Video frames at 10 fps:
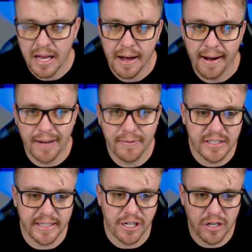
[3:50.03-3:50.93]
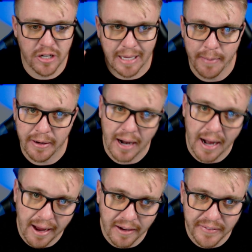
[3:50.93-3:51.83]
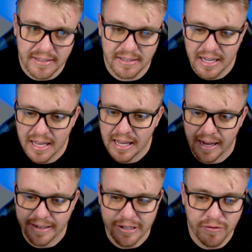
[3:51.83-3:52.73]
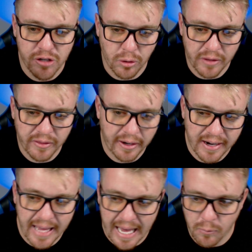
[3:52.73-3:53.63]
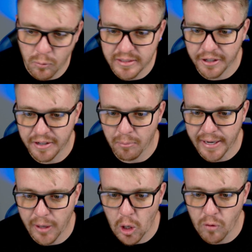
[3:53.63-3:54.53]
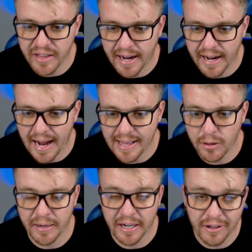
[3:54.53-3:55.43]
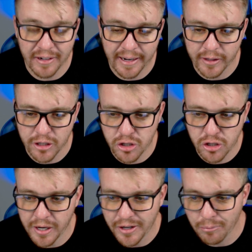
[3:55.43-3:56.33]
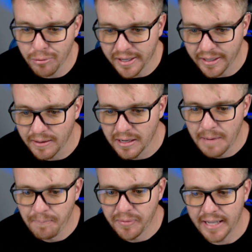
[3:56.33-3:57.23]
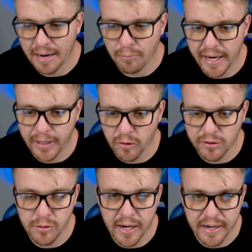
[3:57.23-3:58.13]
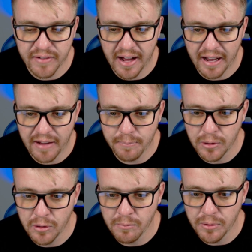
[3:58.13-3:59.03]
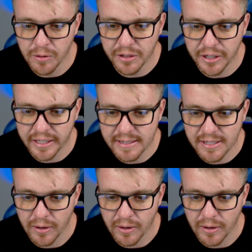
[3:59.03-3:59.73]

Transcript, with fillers: Obviously, I should have kept a better eye on this. I should have shorted there again. Once it couldn't break over that high, that would have been a good area to short, you know, breaking, not breaking over two ninety-five. Boom, boom. Look at this going